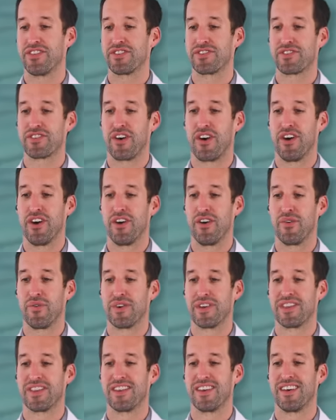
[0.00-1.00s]
the skull
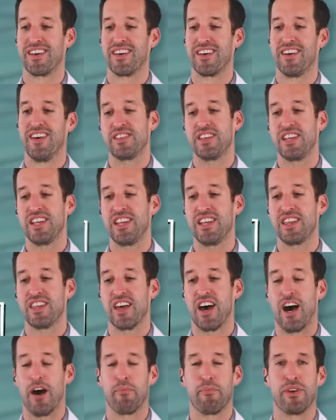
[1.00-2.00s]
with the teeth
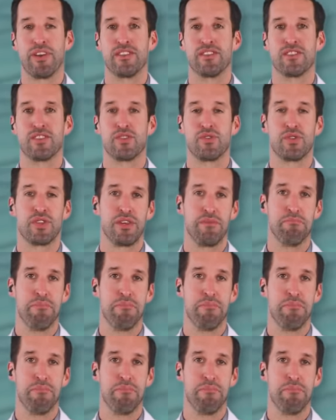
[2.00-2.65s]
up into the